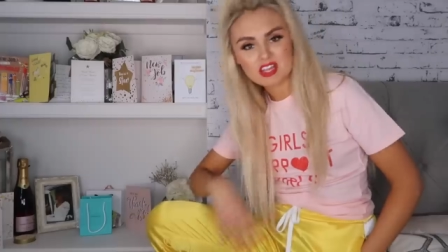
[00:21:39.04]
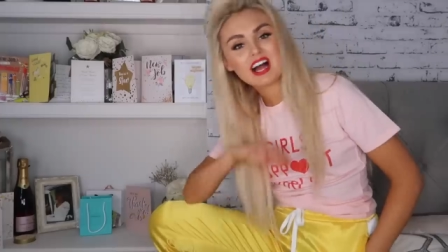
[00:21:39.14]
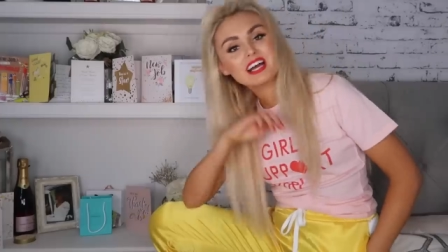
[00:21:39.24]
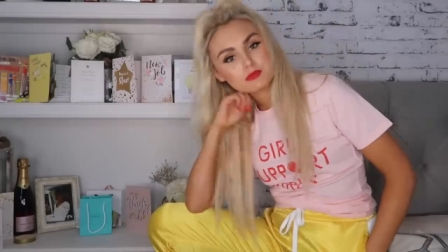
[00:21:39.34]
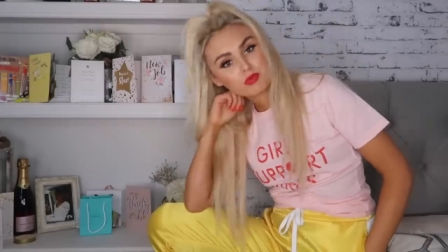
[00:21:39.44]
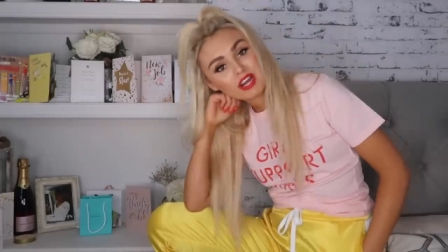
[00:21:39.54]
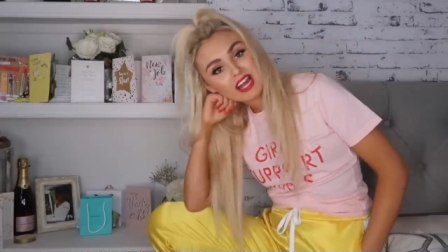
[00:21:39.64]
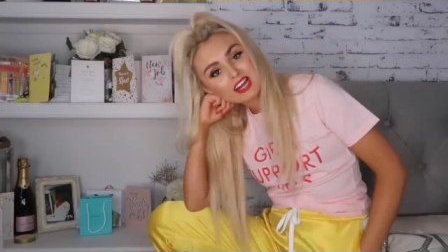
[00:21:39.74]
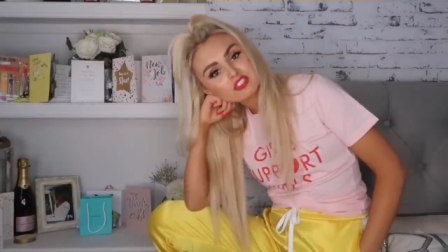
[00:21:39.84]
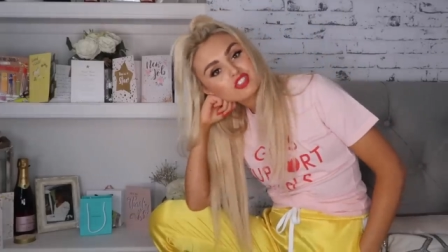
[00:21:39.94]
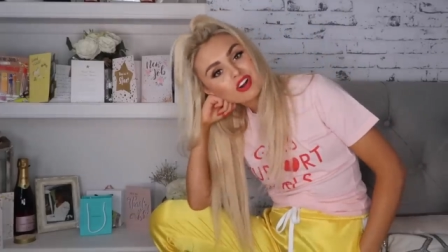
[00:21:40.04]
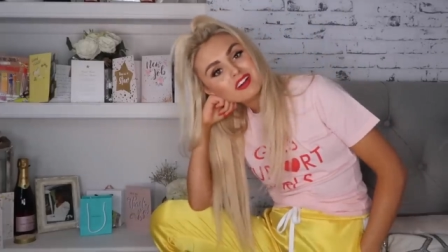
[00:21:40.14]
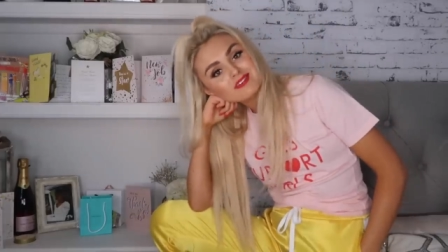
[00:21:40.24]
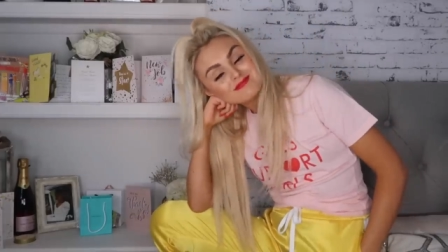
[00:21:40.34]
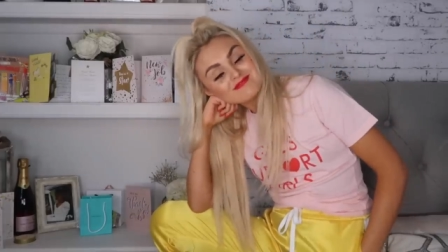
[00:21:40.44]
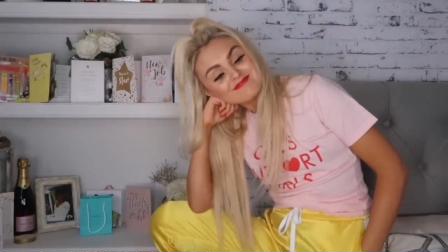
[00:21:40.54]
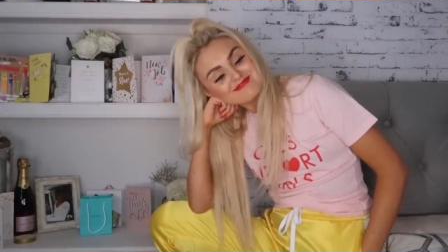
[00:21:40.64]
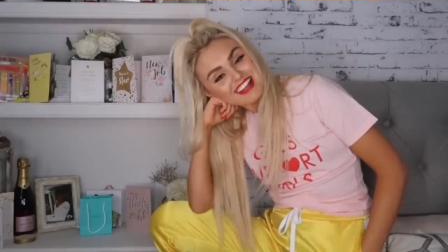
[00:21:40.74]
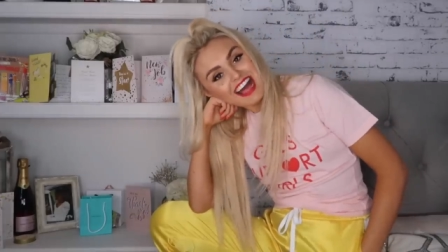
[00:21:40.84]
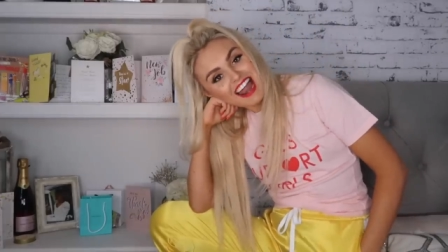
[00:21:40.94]
so that is pretty extra.
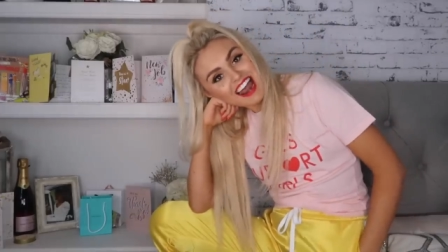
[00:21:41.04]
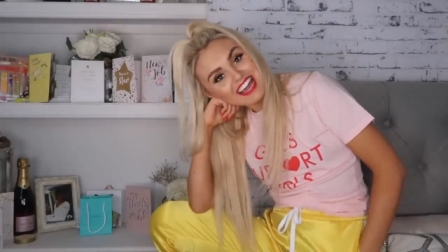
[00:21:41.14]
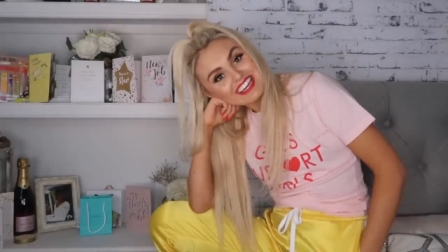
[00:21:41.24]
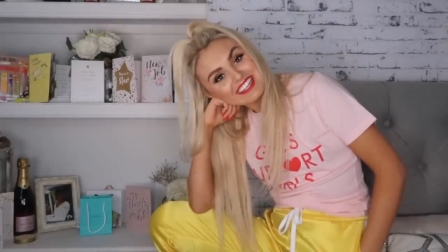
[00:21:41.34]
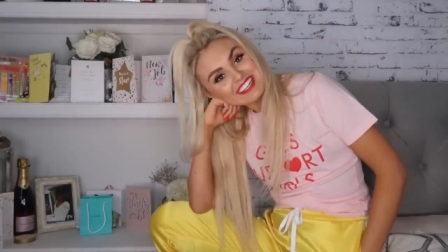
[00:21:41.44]
I like